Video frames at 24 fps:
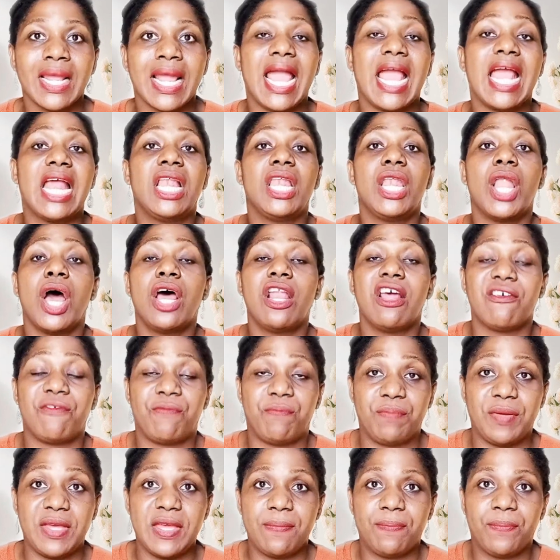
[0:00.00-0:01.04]
A lot
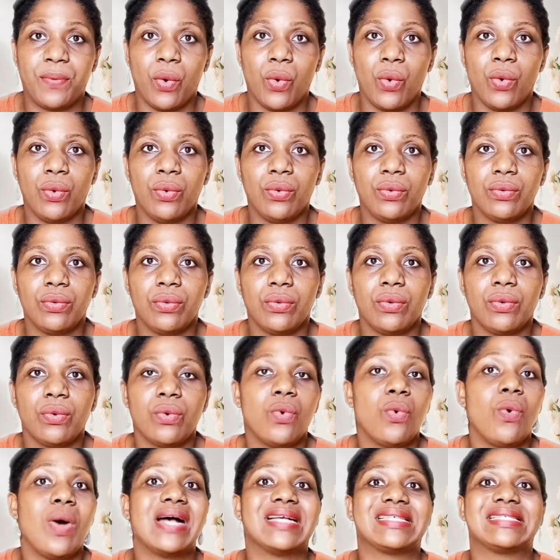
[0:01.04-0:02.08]
of people
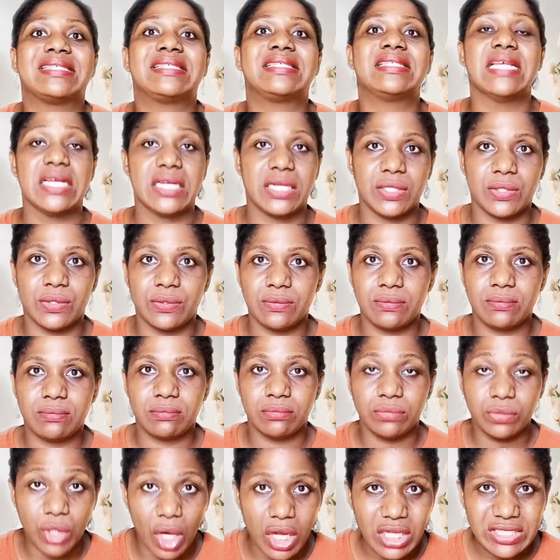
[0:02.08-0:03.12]
who are single,
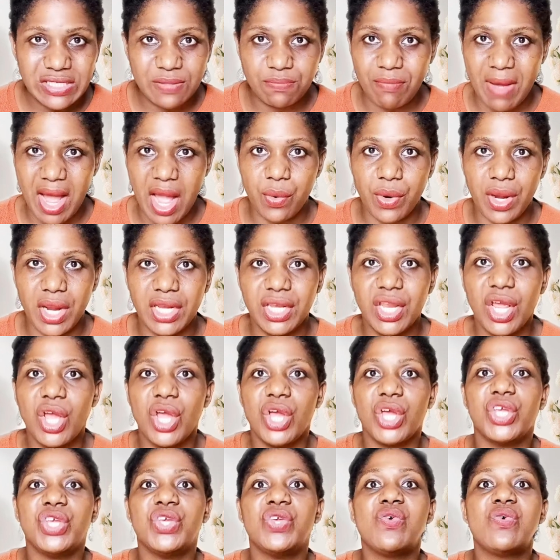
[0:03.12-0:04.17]
not married,
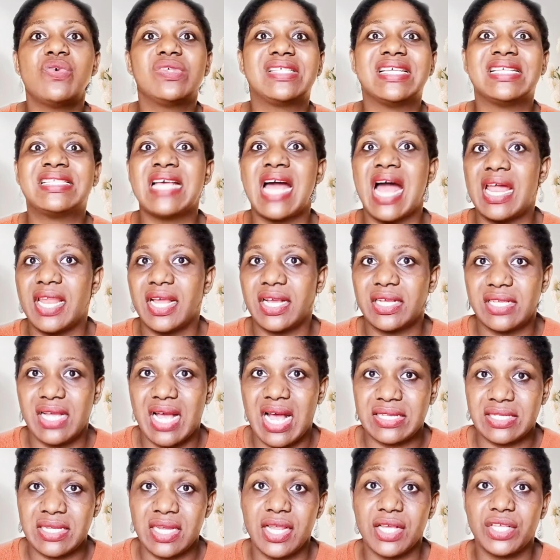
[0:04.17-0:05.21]
use this
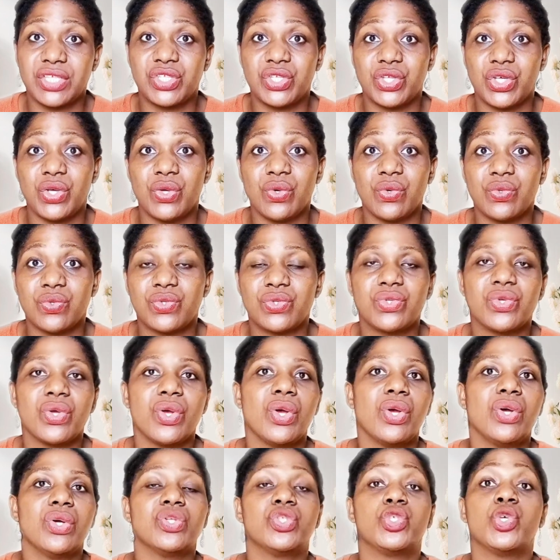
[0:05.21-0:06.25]
as an excuse
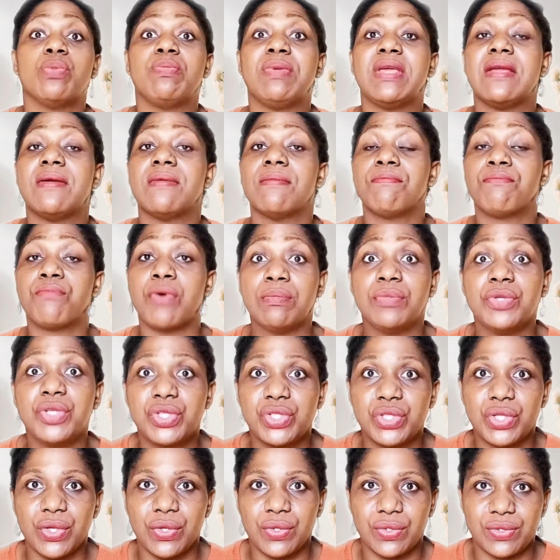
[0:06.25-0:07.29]
to be
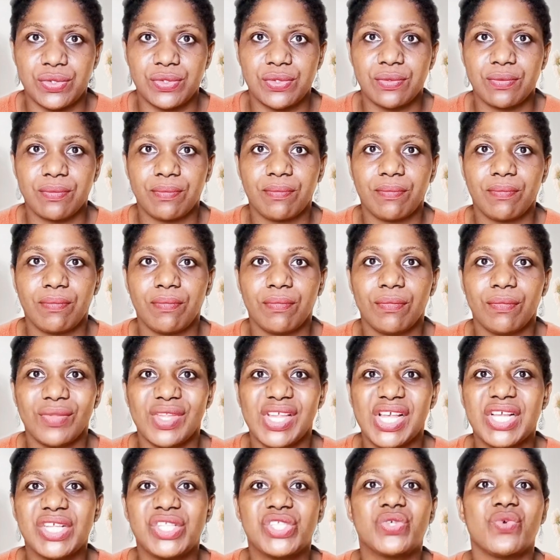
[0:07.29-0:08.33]
promiscuous,
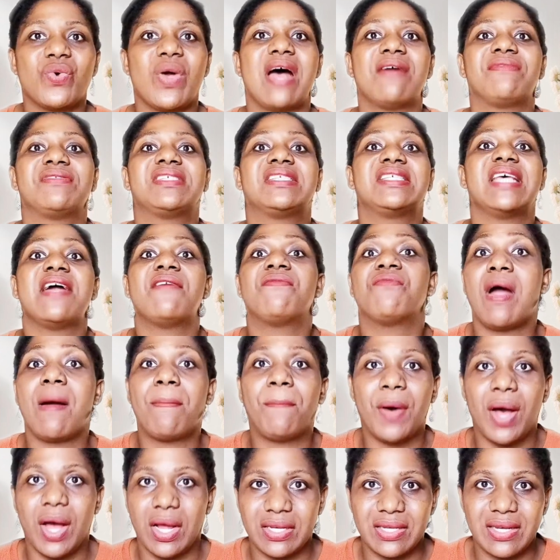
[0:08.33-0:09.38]
to have several
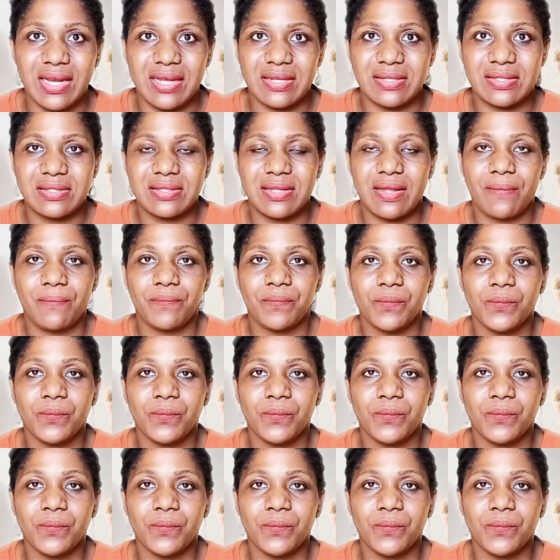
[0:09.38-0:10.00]
partners.